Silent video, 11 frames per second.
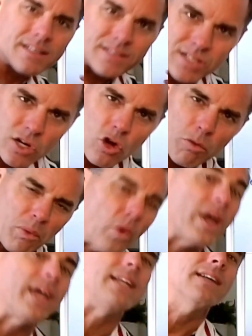
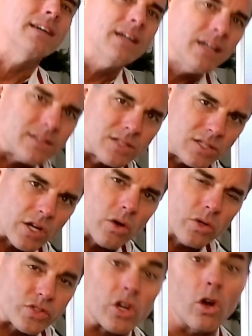
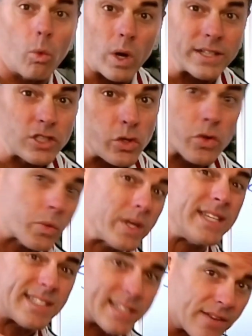
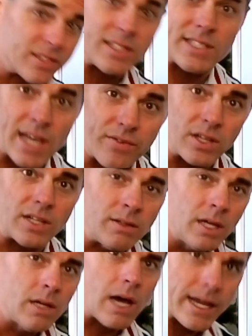0.0012377.
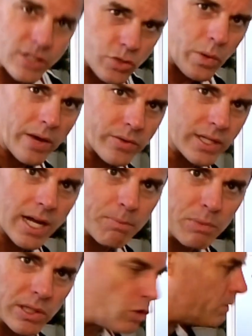I just rounded up
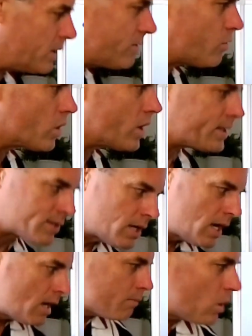a little bit for us.
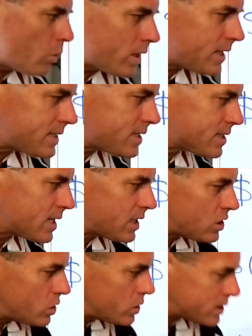But what this is
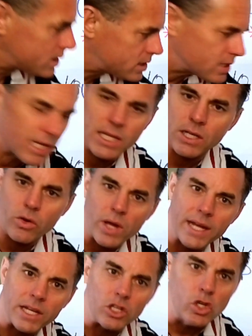gonna do is this is gonna
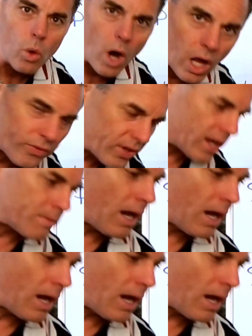create a new all-time